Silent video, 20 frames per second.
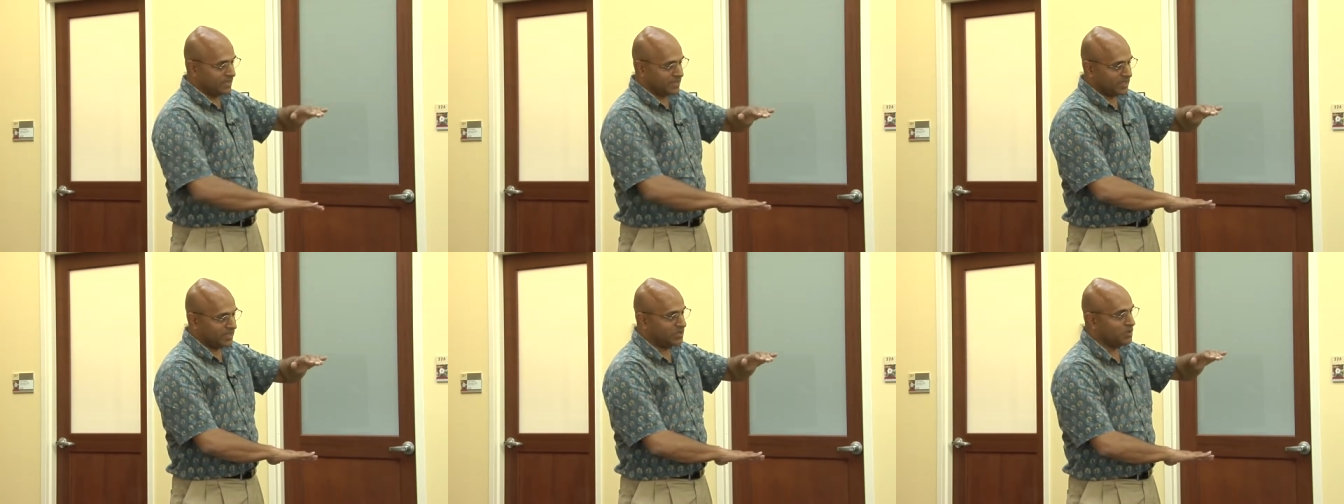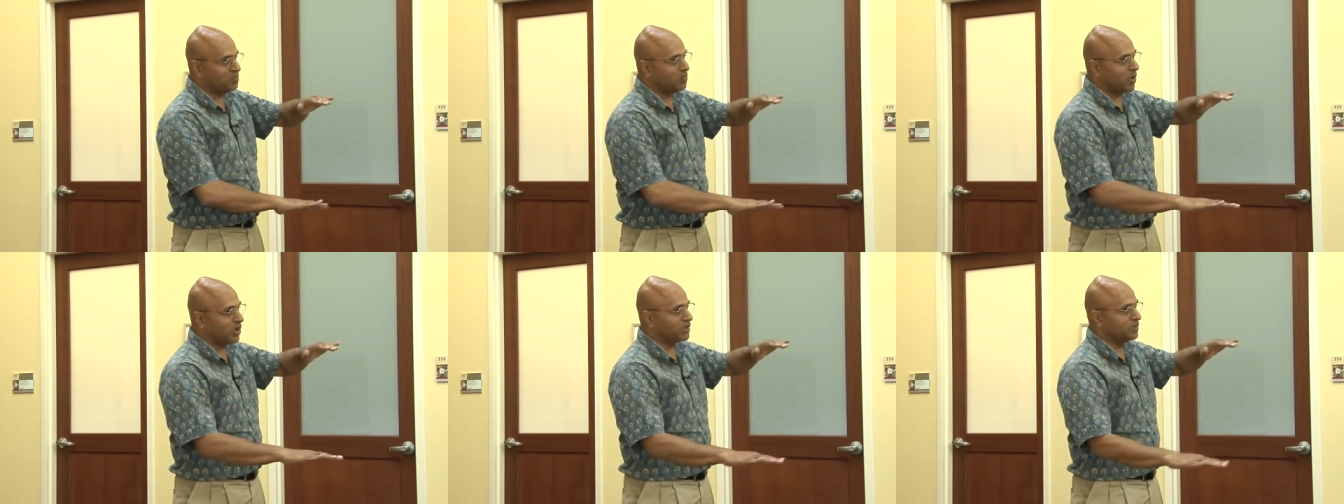then
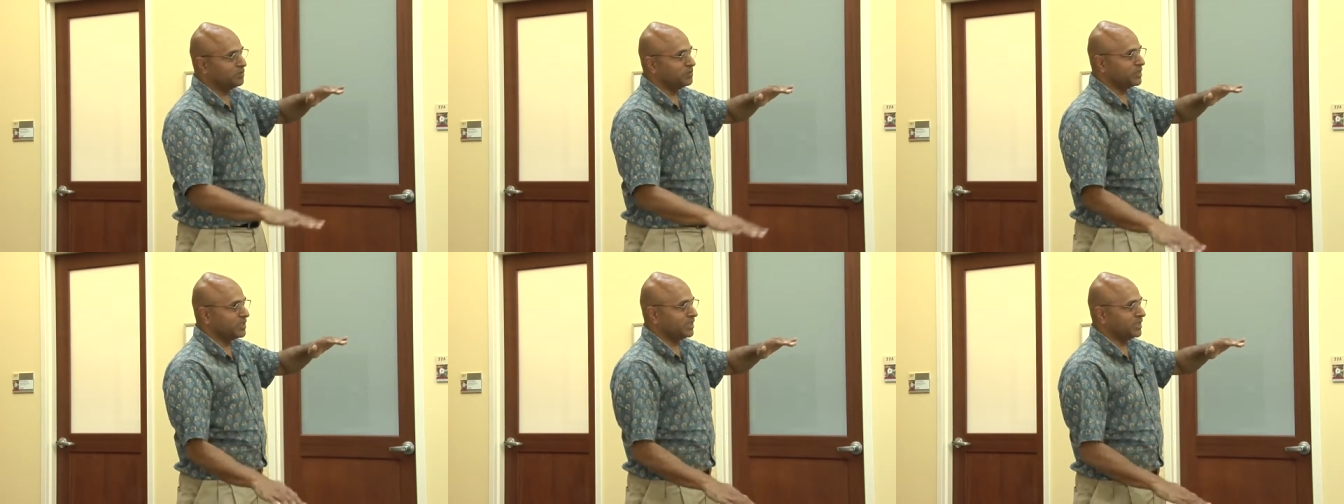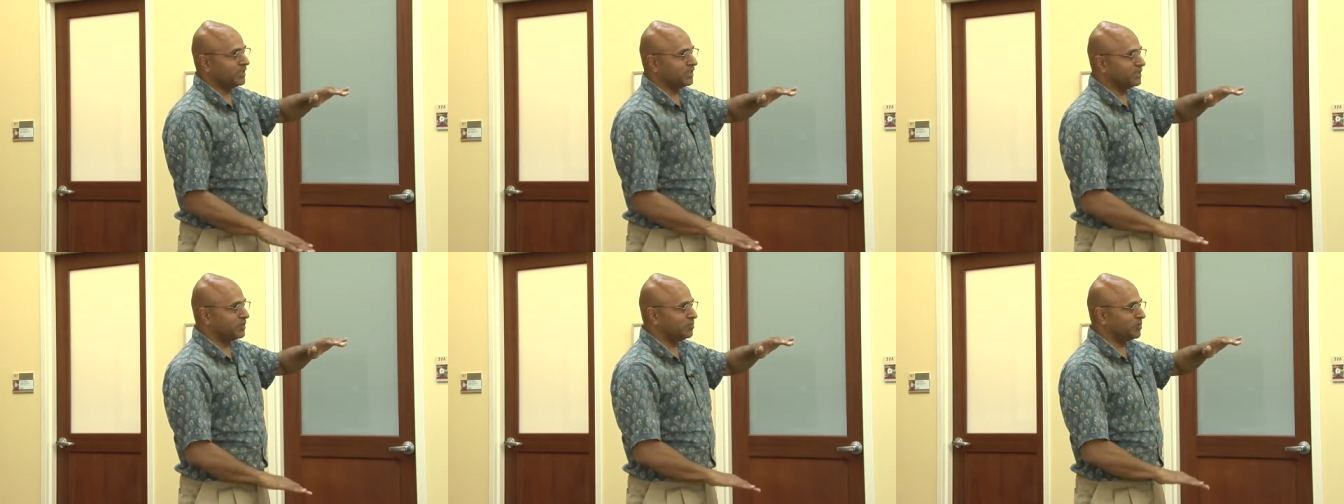the bottom
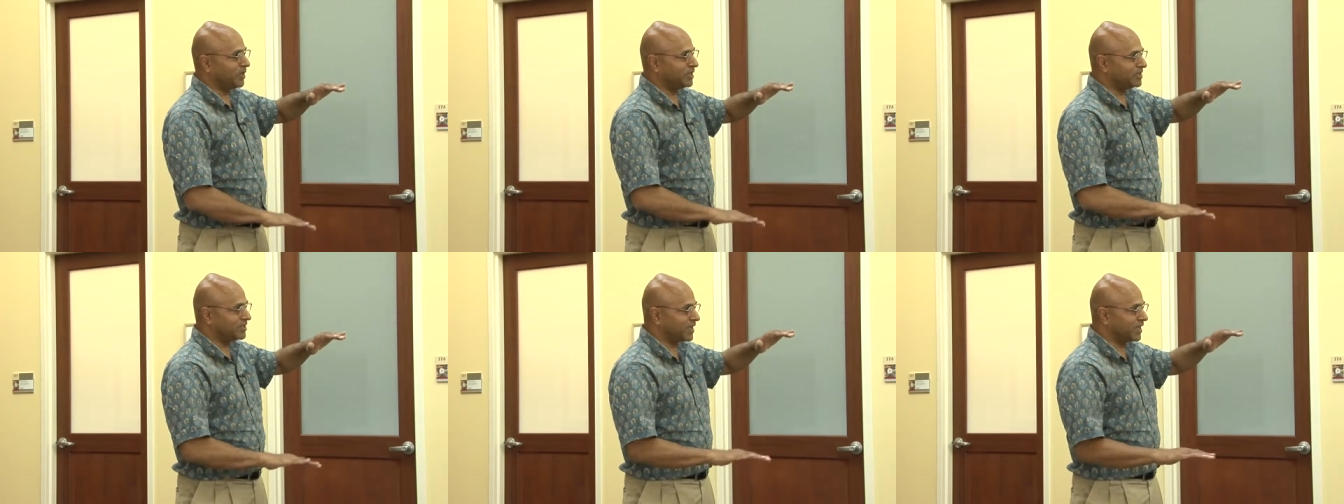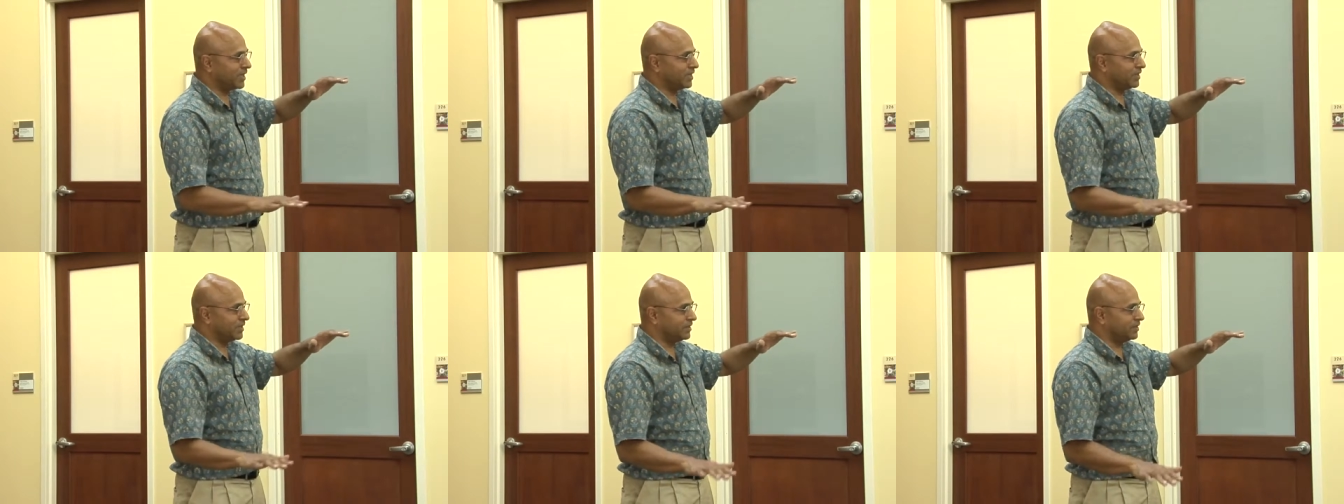tier, the
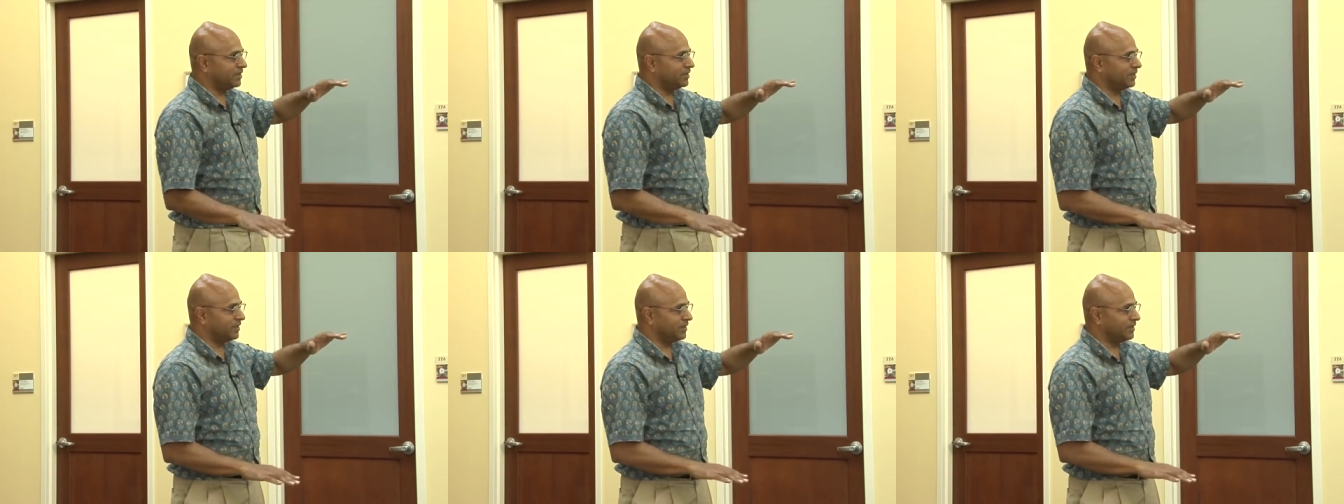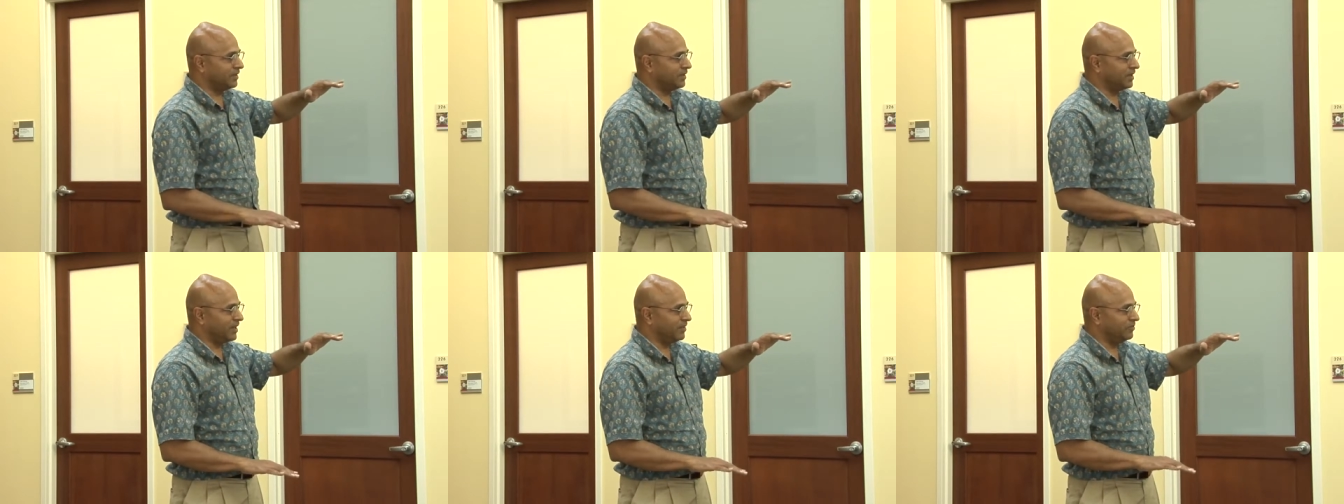panchayat
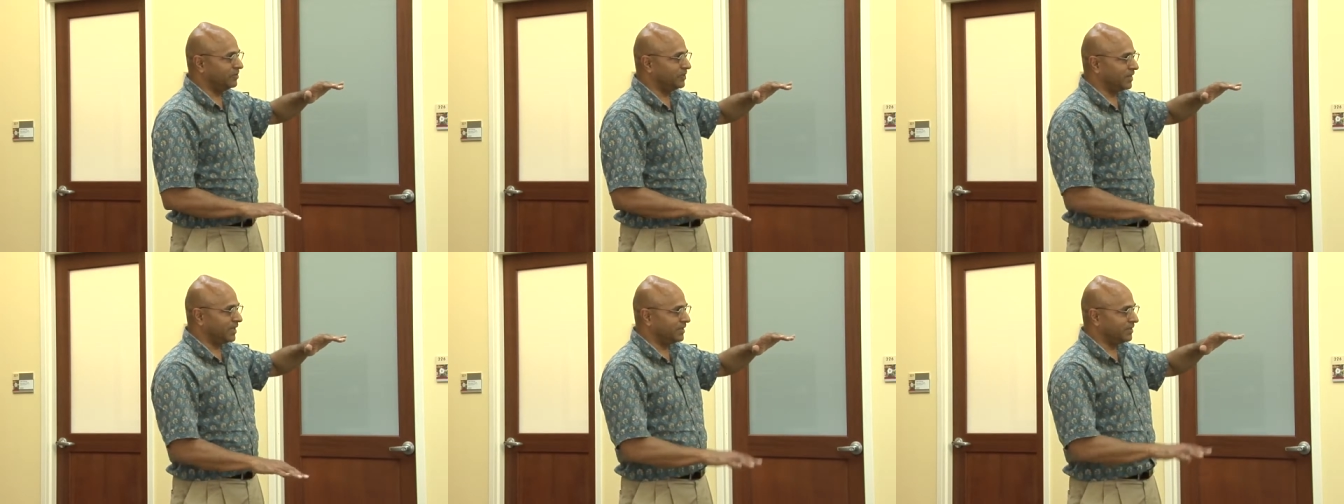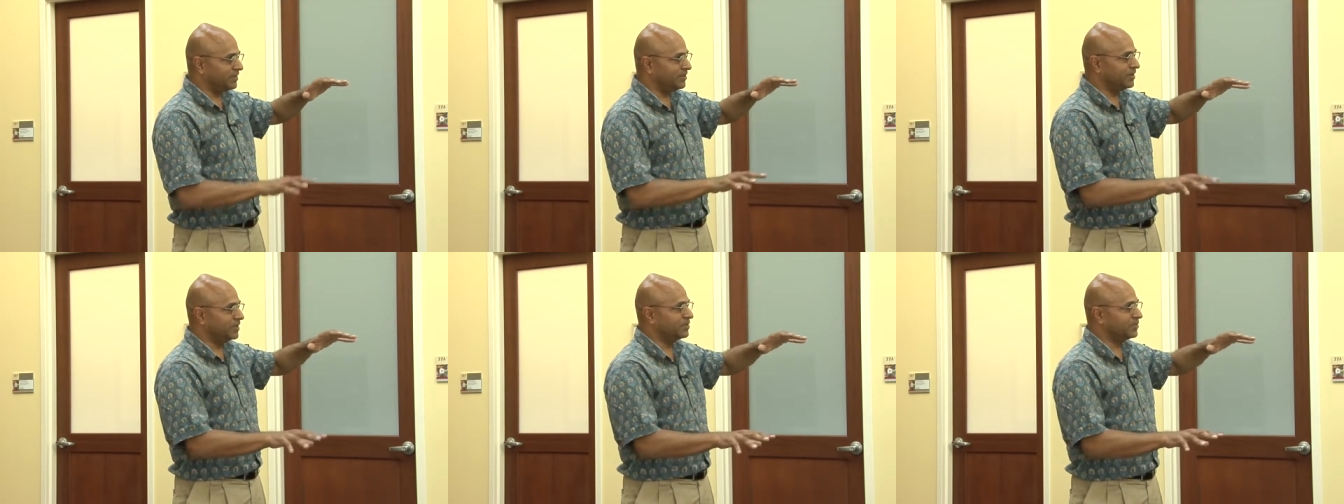uh, level
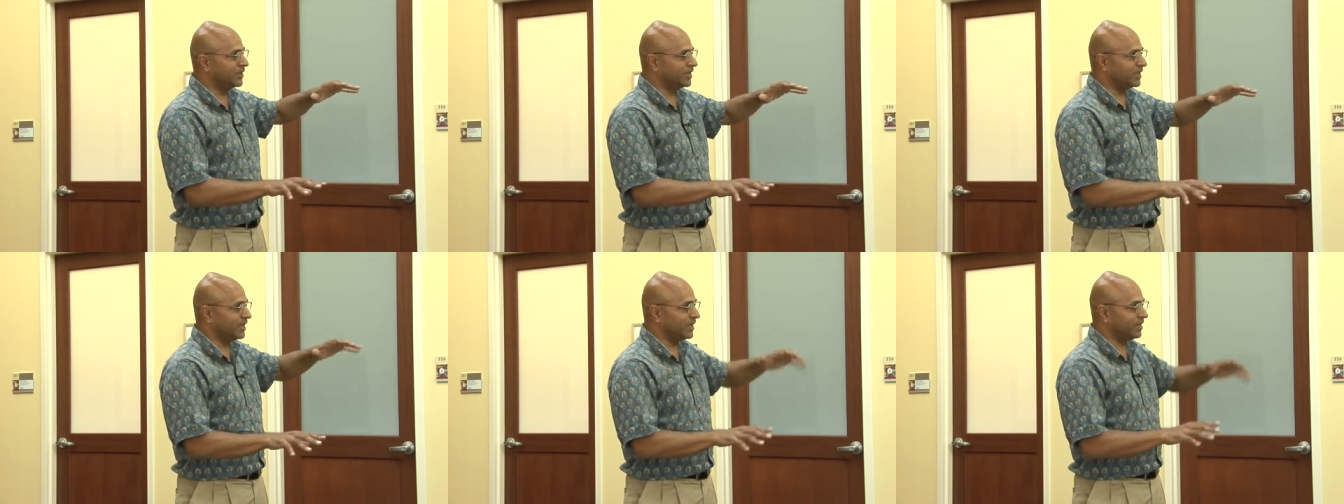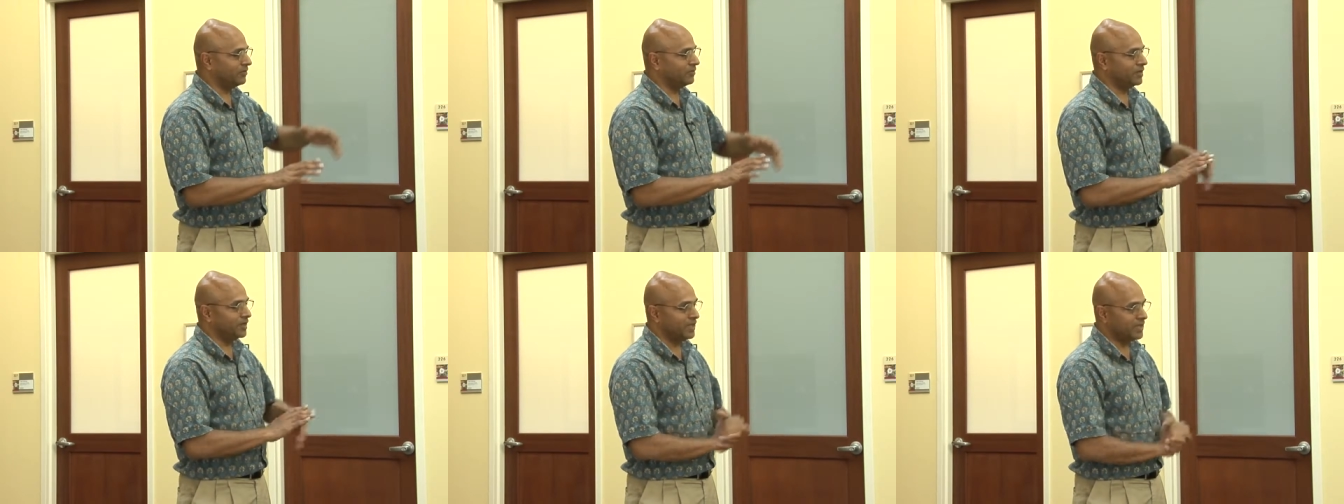and the district
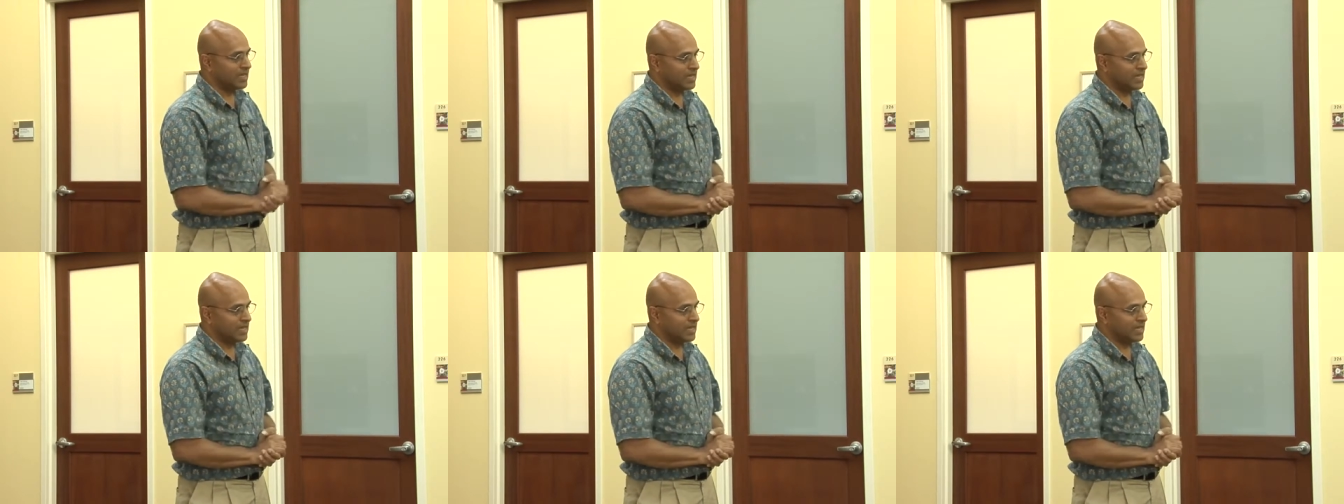level,